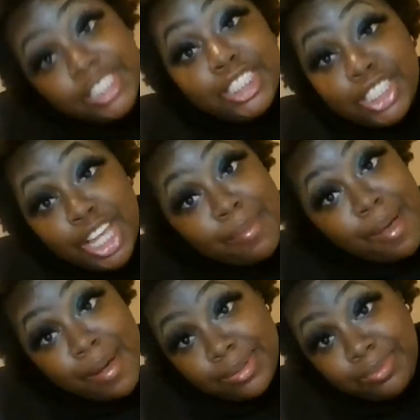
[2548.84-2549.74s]
Did you hear
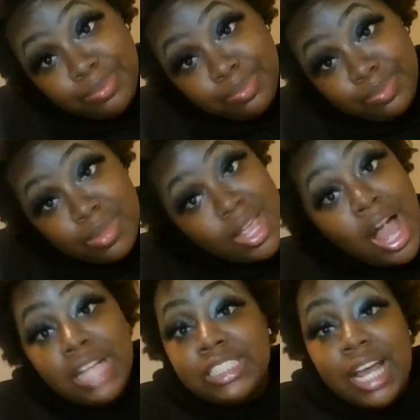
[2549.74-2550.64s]
me?
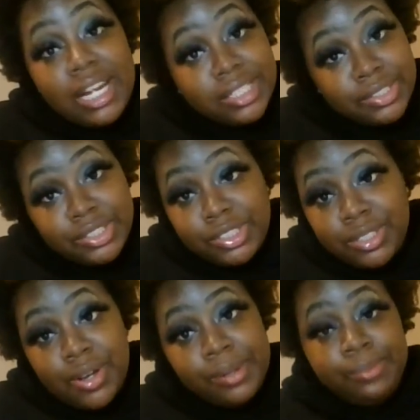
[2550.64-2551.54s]
A challenge.
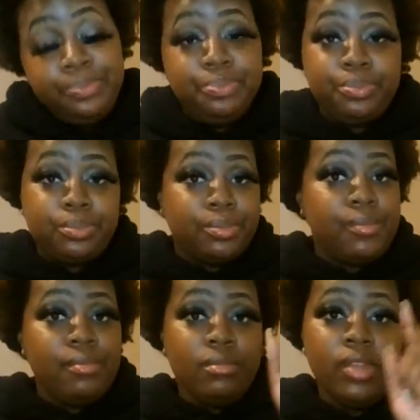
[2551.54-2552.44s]

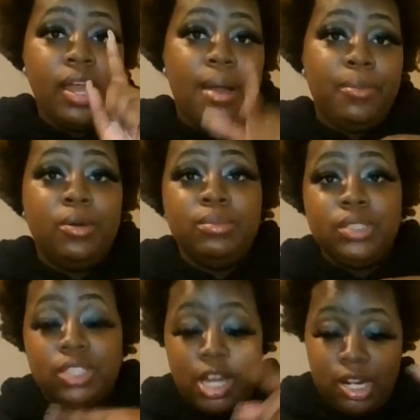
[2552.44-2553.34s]
I'm gonna be
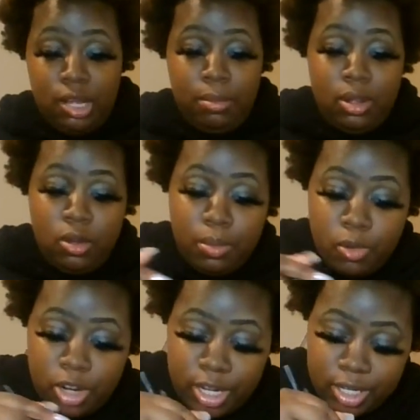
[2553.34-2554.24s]
starting to upload
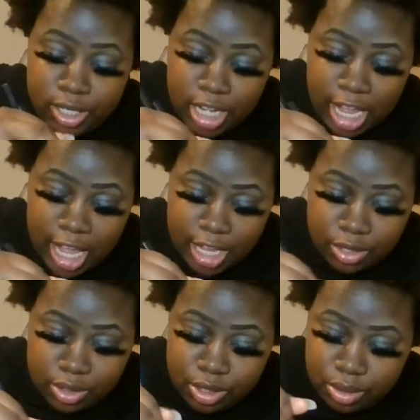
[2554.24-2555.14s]
more like I
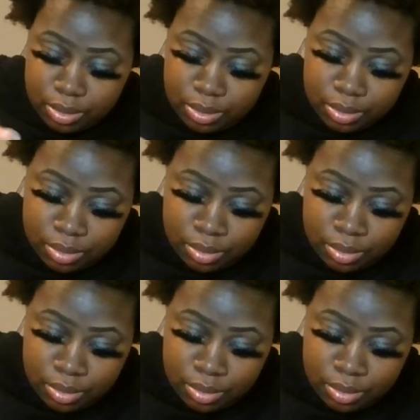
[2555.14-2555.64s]
used to.